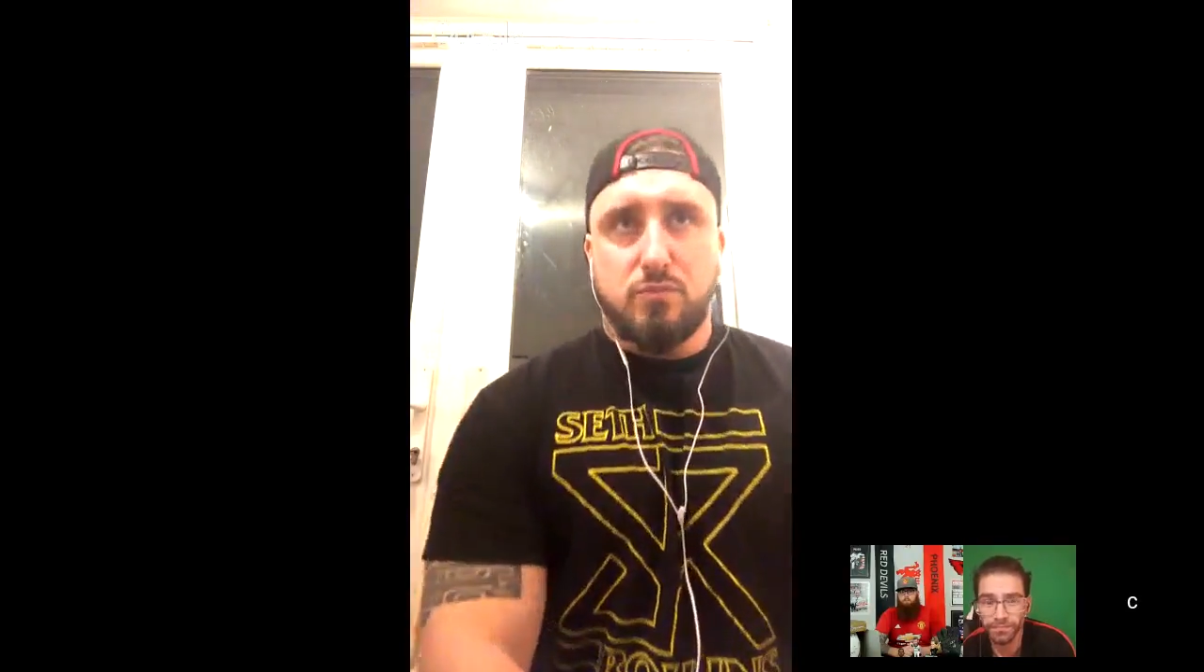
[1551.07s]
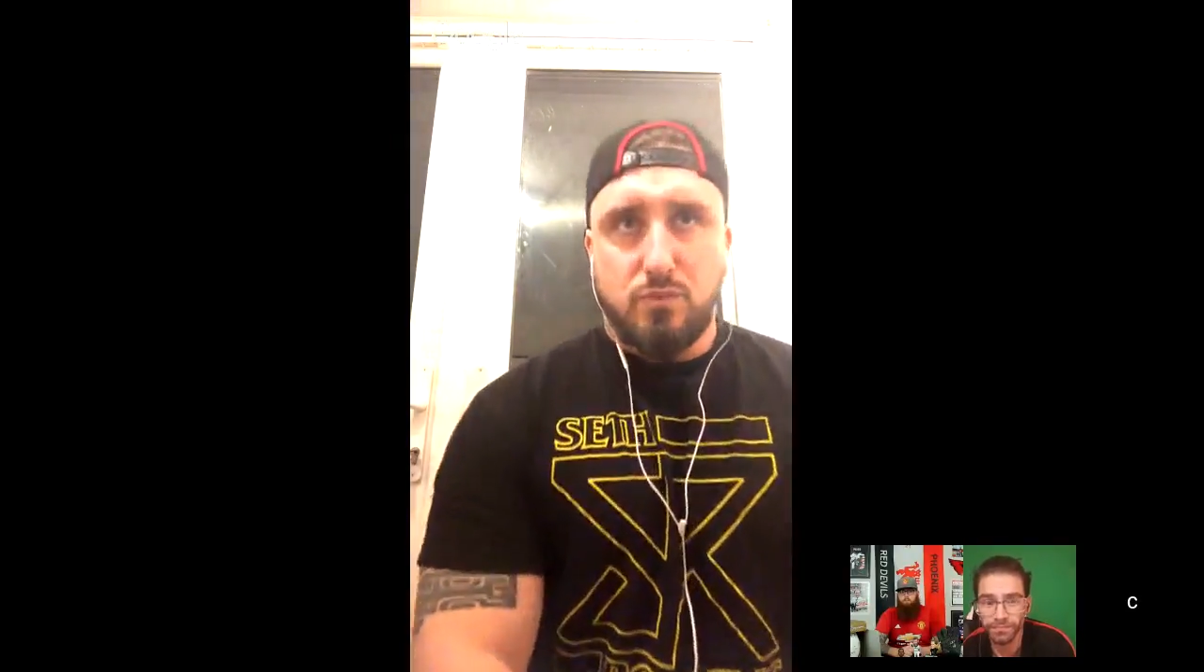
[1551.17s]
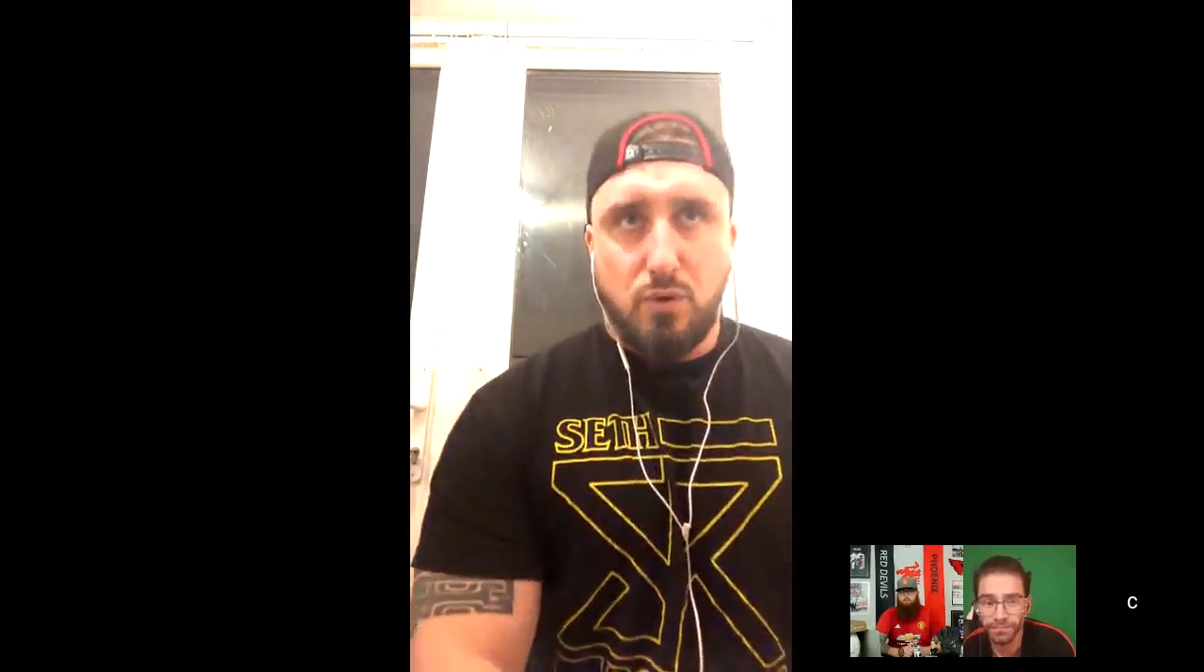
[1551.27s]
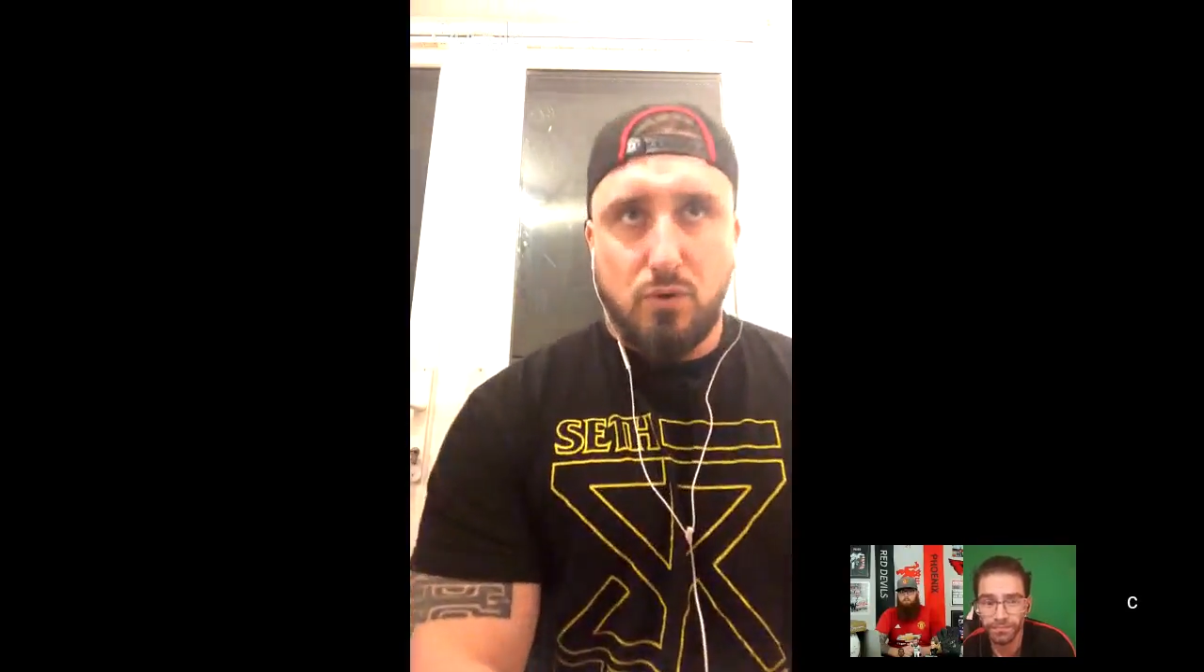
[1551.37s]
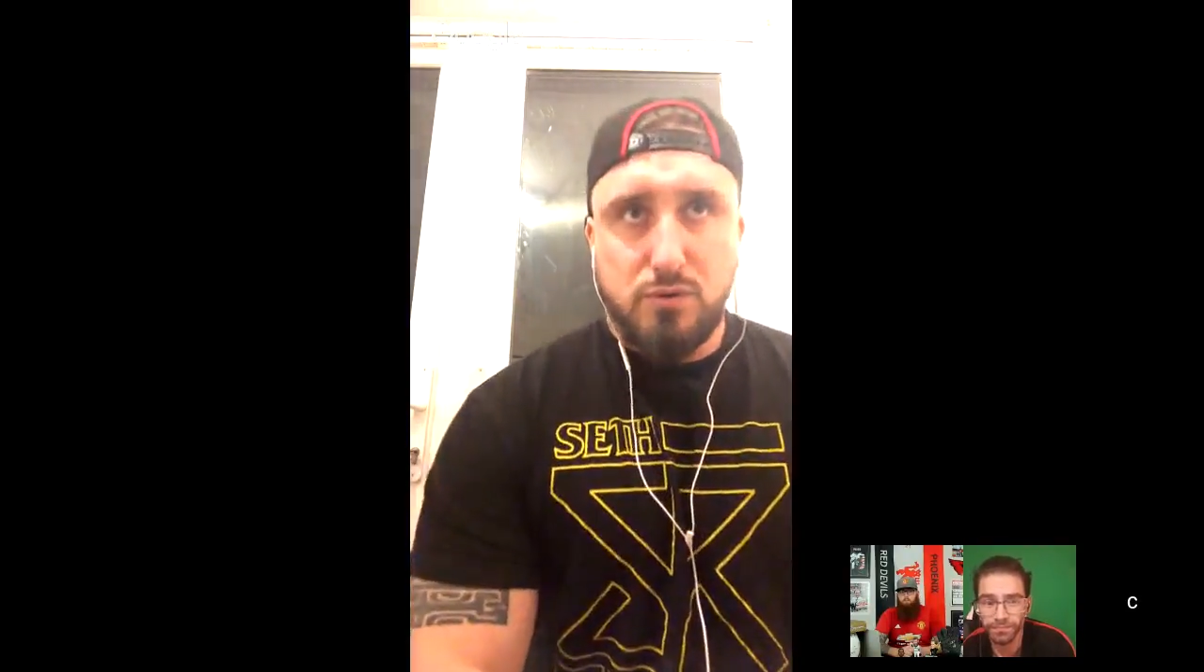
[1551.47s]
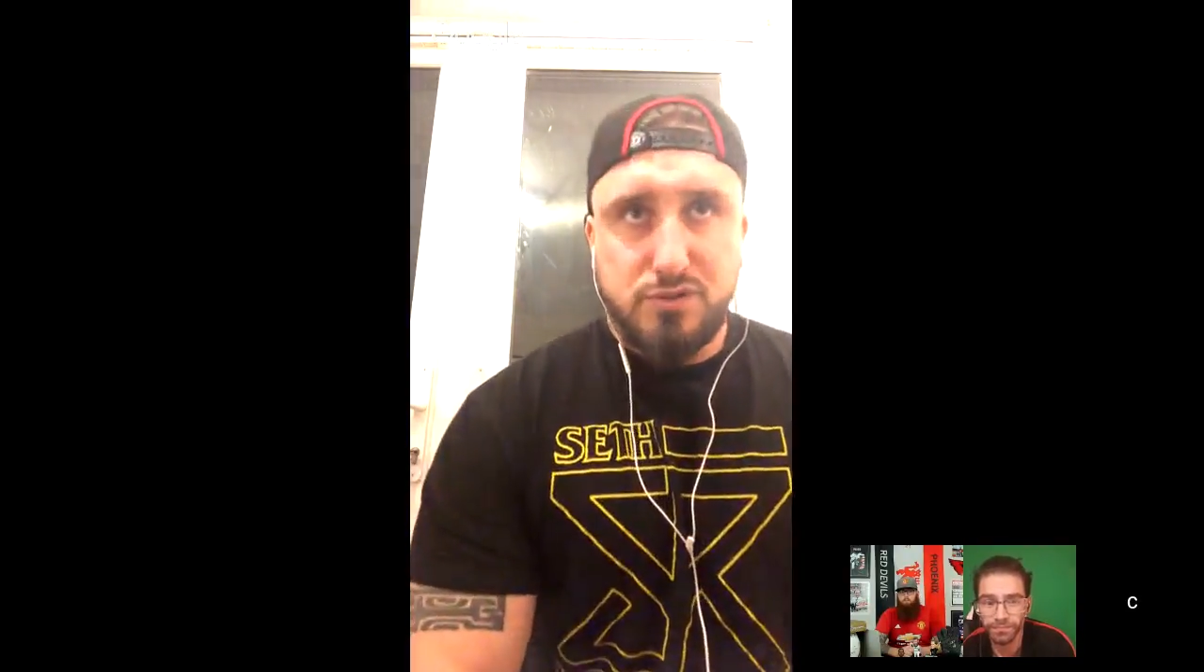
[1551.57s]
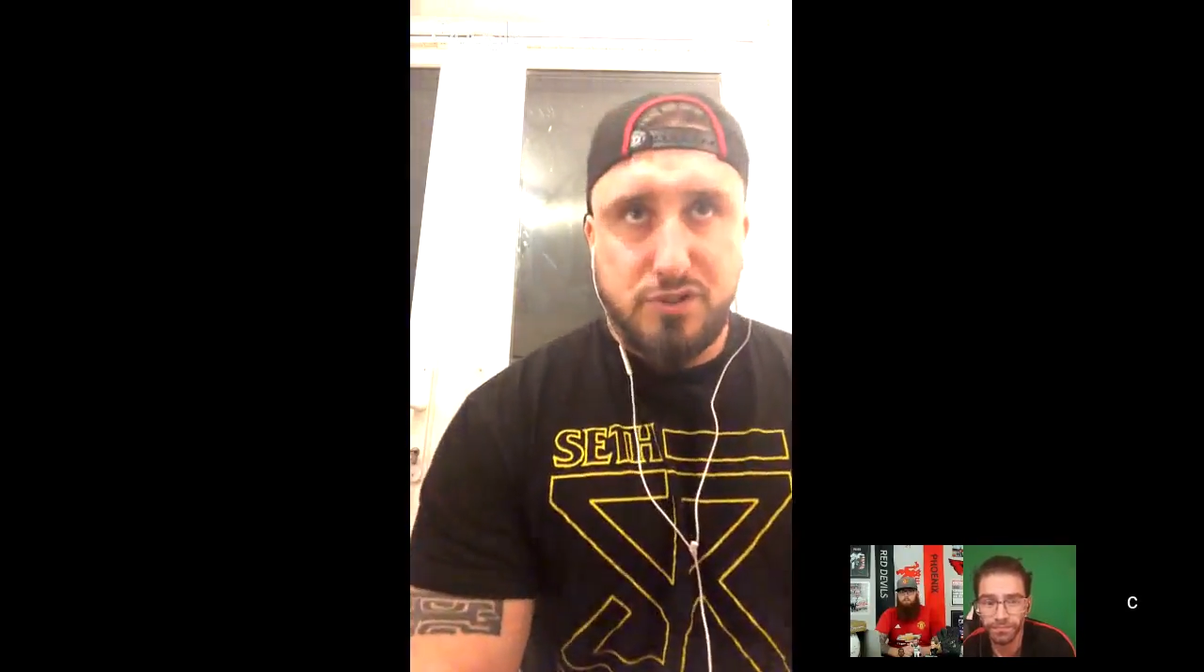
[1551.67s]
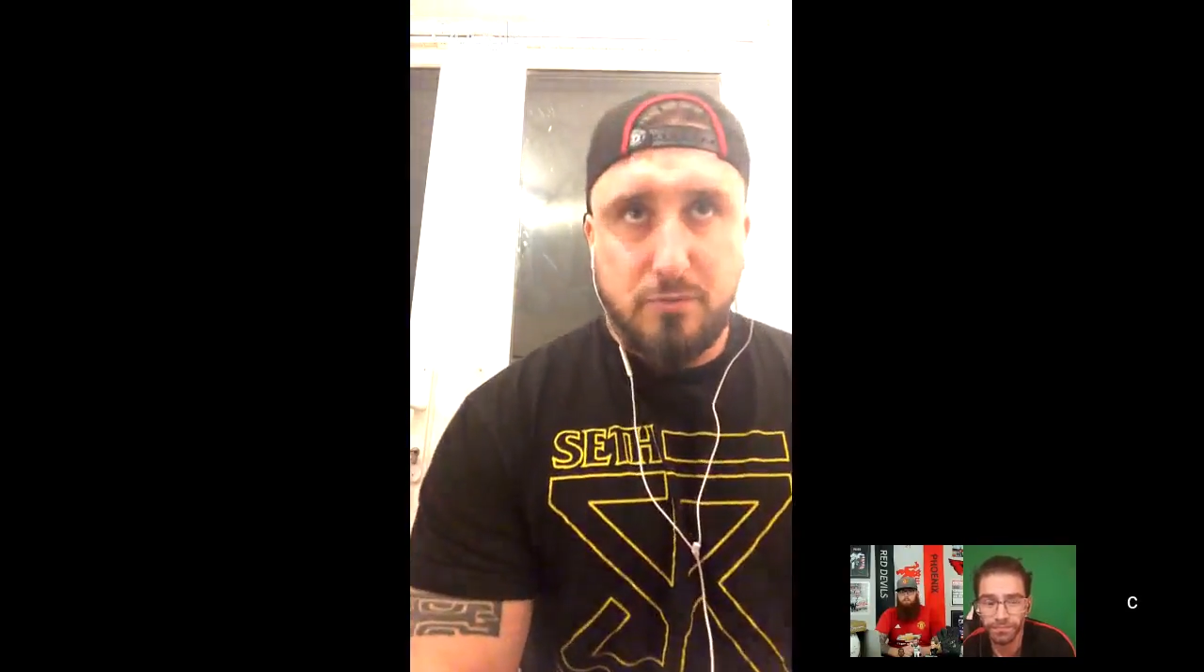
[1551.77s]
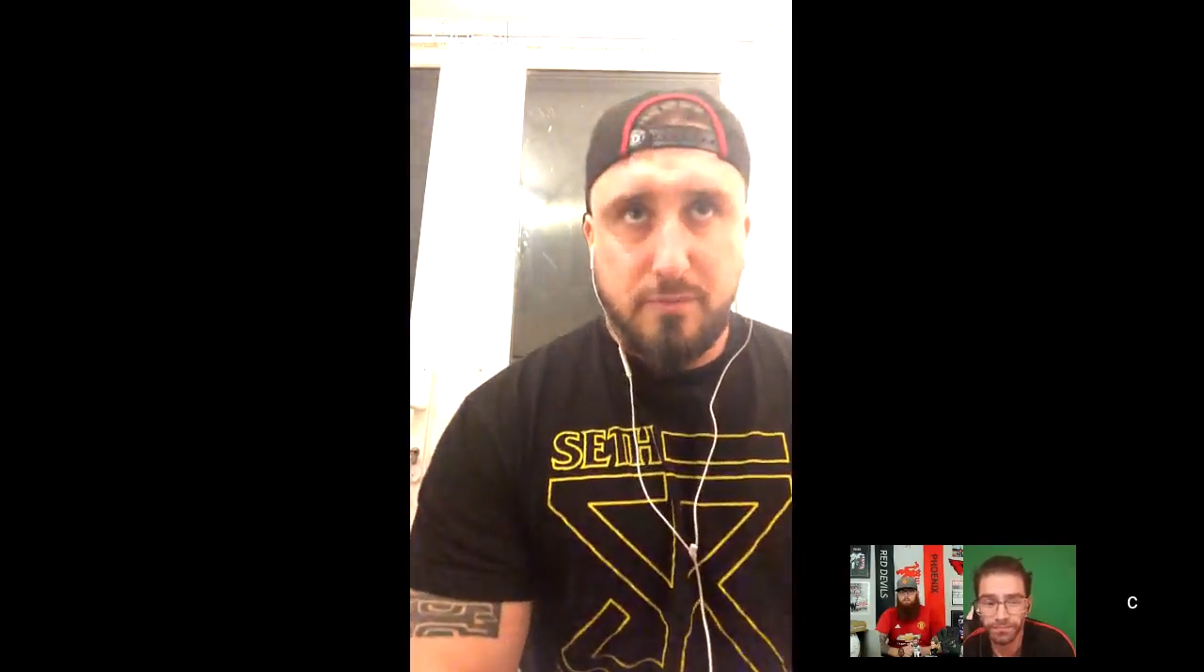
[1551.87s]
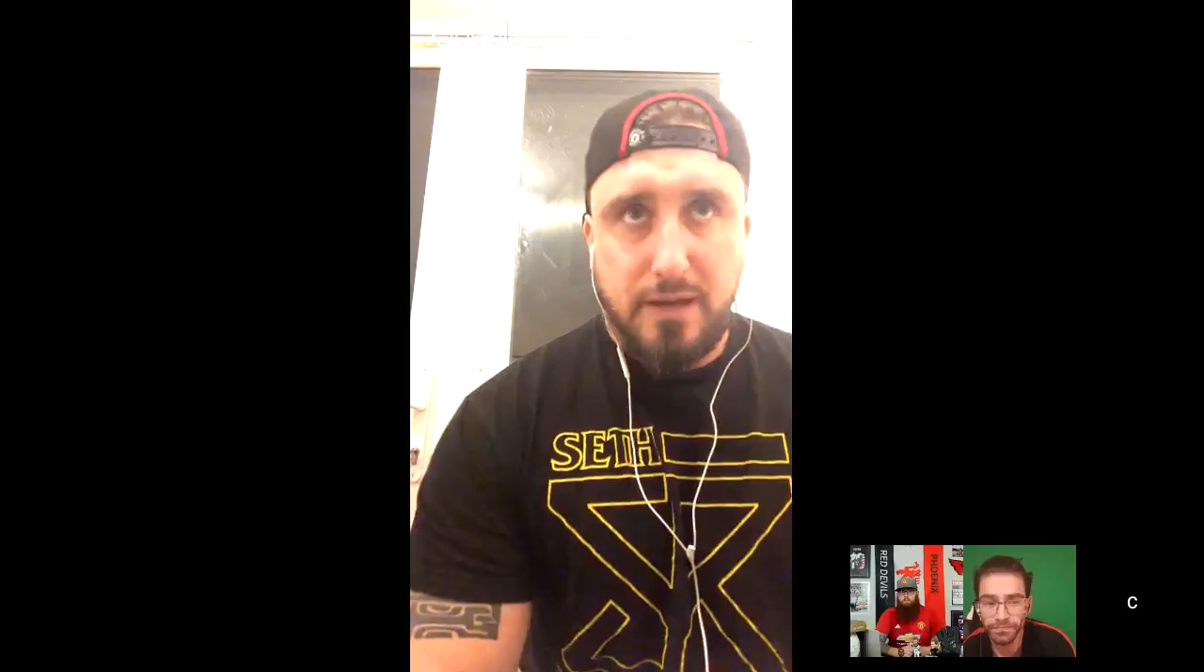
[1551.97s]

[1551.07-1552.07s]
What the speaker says: were awesome,